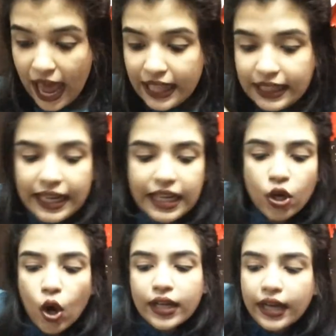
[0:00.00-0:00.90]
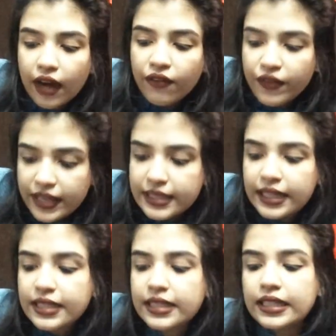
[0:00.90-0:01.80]
And then I got a
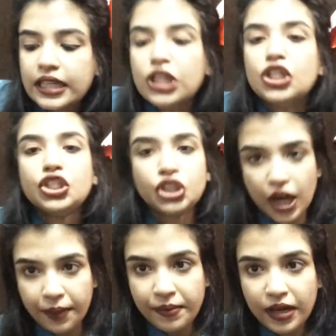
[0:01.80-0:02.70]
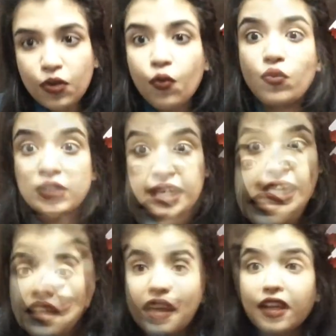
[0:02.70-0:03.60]
faces sharpener.
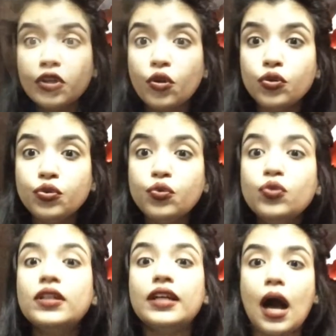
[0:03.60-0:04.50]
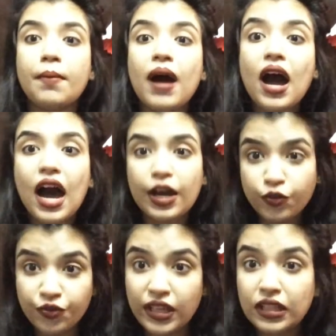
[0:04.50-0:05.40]
I go to Kama
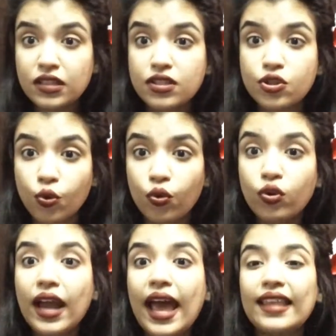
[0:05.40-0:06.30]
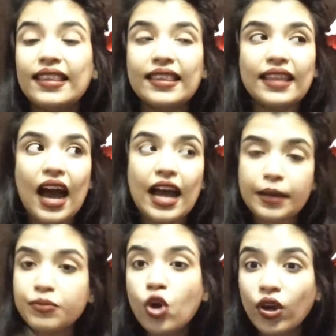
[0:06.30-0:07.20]
Ayurveda store, and I
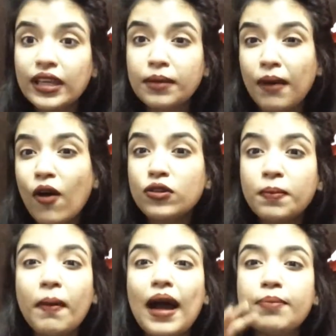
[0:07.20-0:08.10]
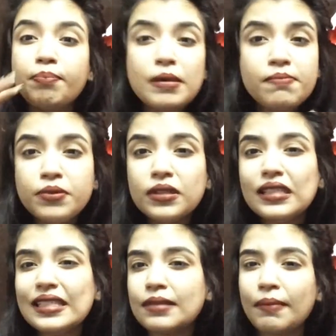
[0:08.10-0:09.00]
am talking about my
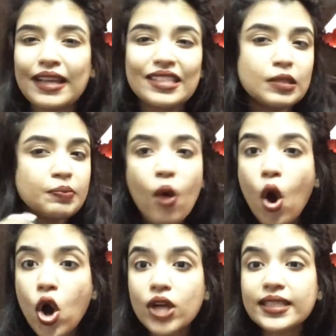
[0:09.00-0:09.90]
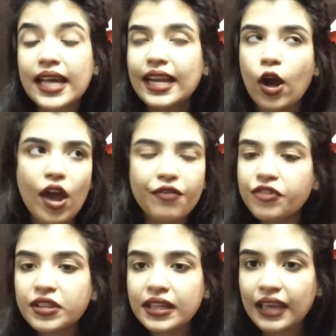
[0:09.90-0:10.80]
pimples, my spots and
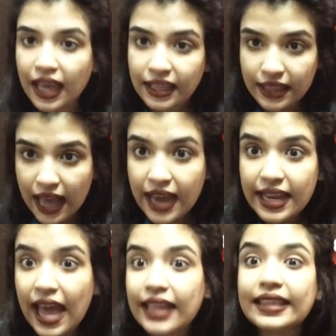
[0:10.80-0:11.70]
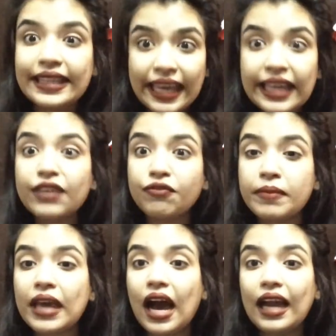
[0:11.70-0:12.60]
everything like that, and they give
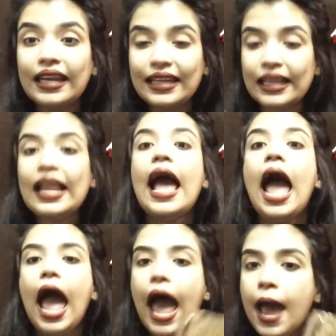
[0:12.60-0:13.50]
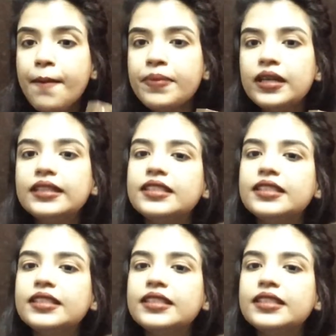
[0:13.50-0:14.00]
me a little hamper.